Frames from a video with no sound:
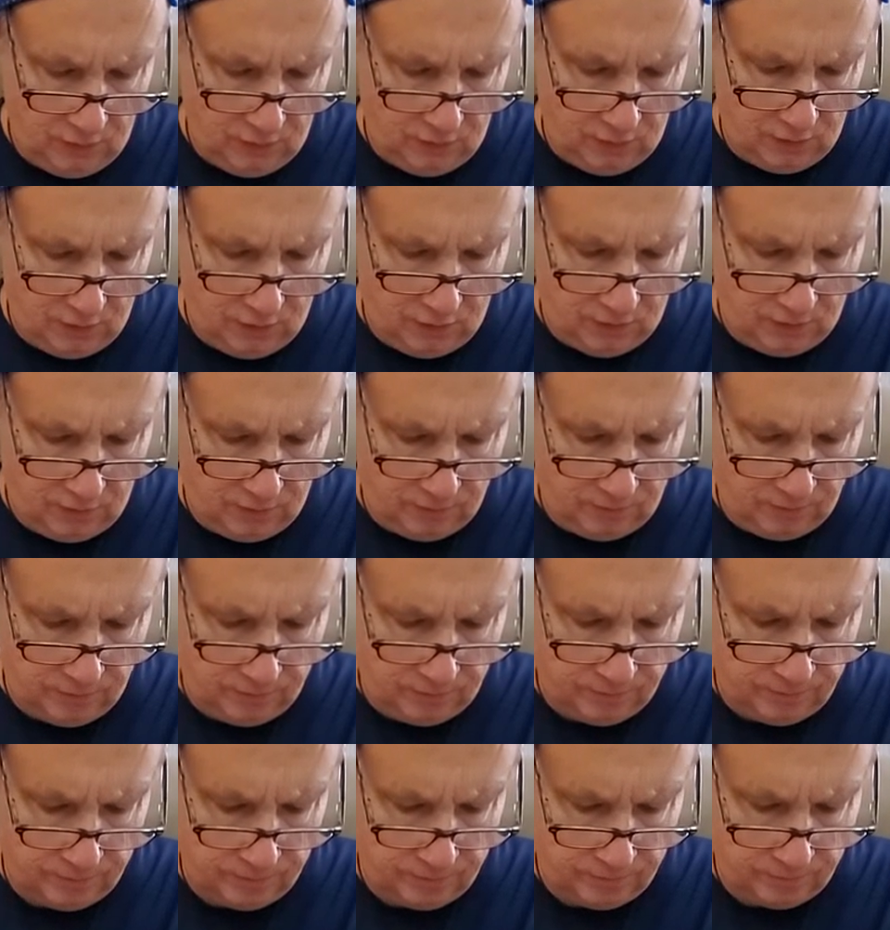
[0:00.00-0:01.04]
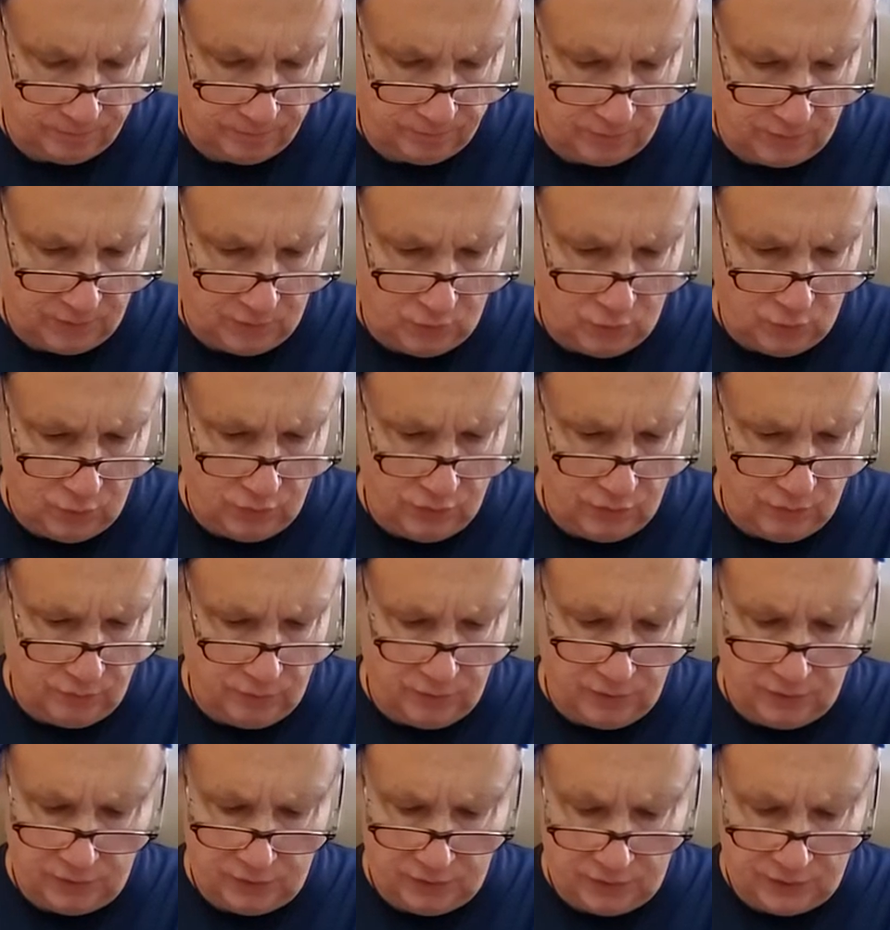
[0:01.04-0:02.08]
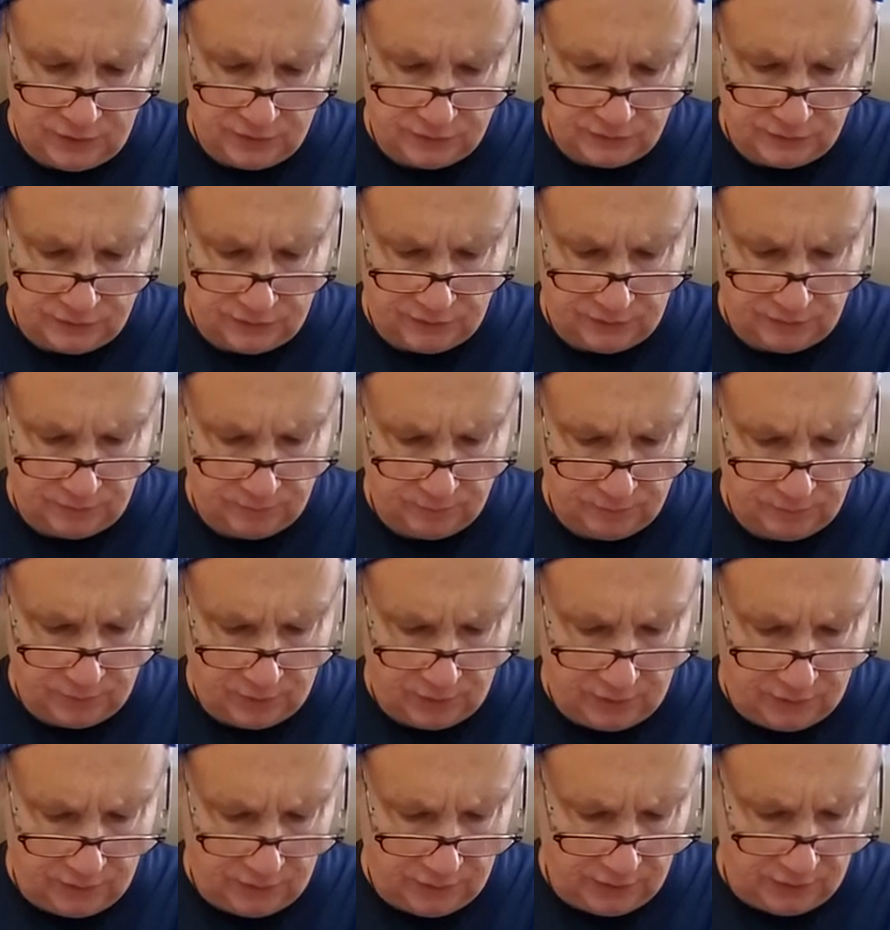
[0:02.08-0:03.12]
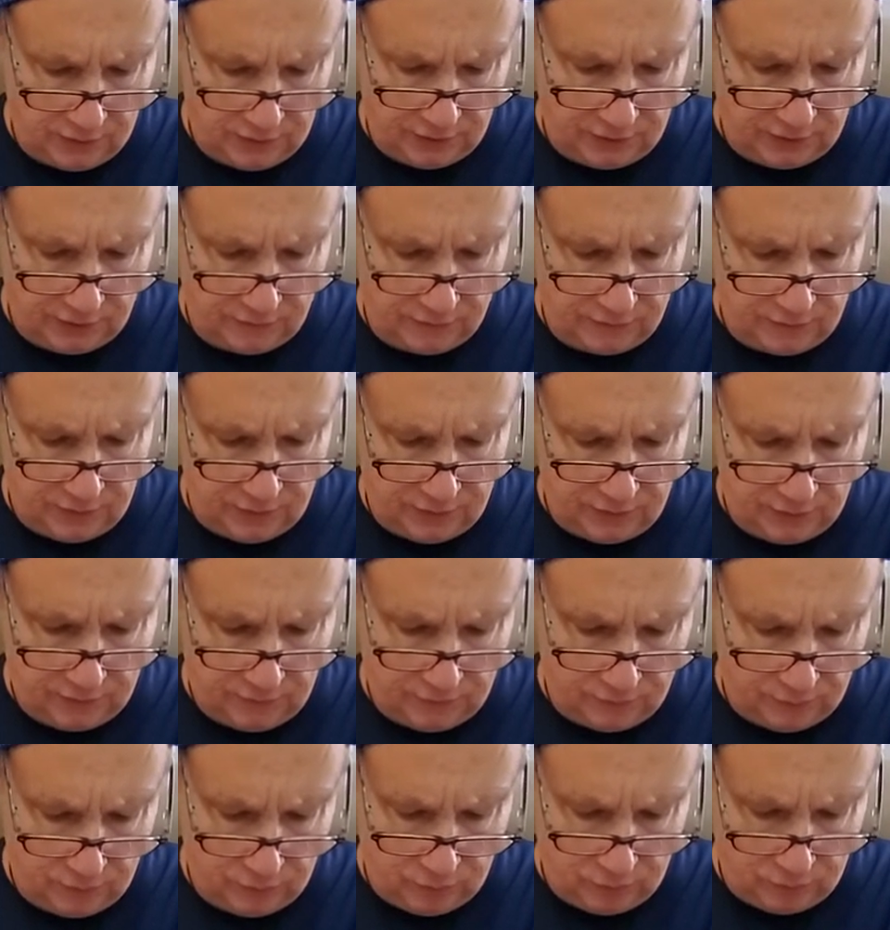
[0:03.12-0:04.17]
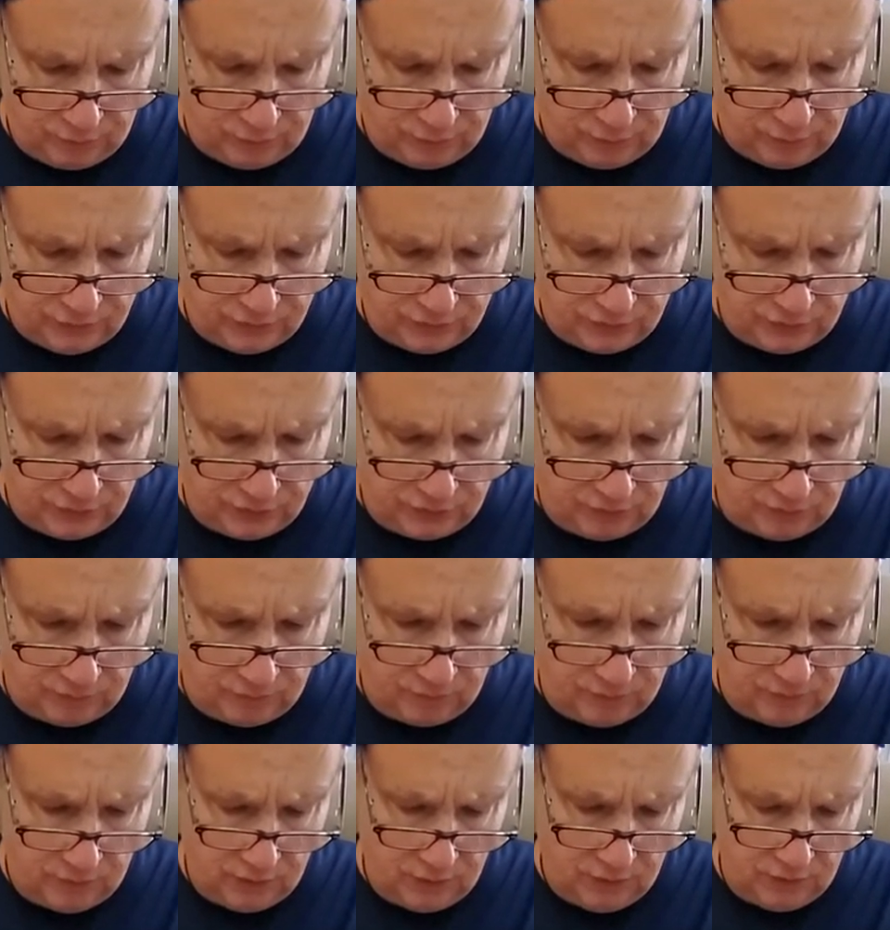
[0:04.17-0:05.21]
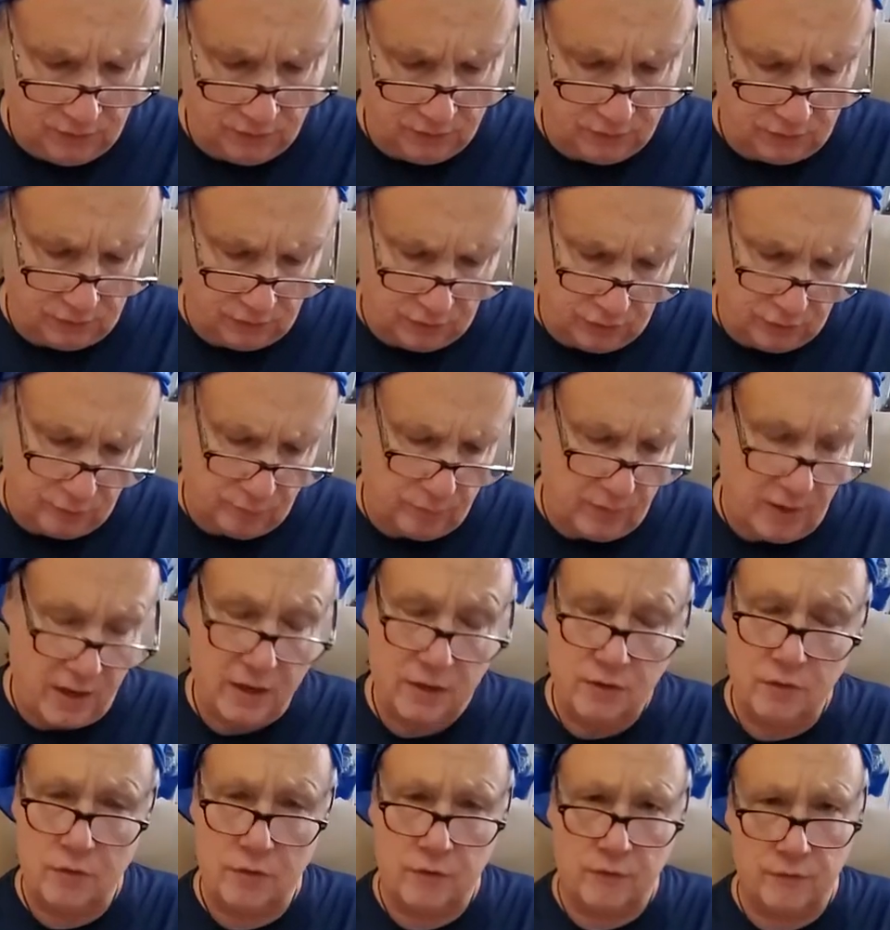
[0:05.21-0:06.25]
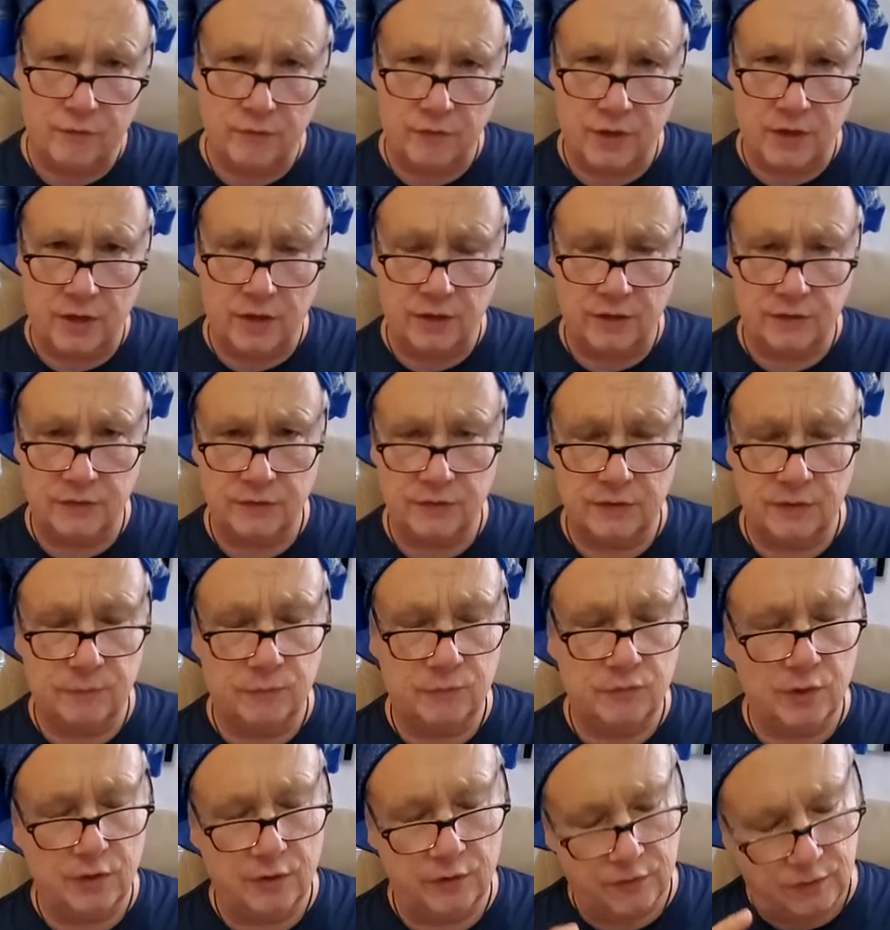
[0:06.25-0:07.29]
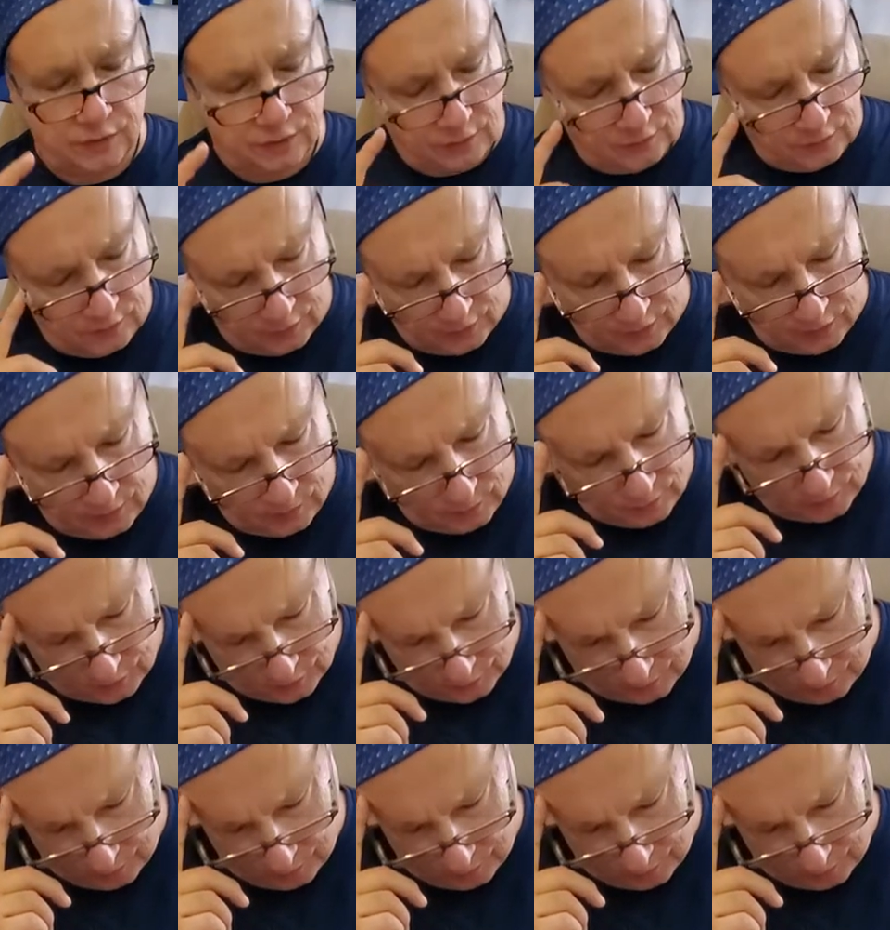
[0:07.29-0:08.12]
Um, it wouldn't have been easy, but I think like if they, if you would have pushed them to look back on things, I'm trying to think of the name of this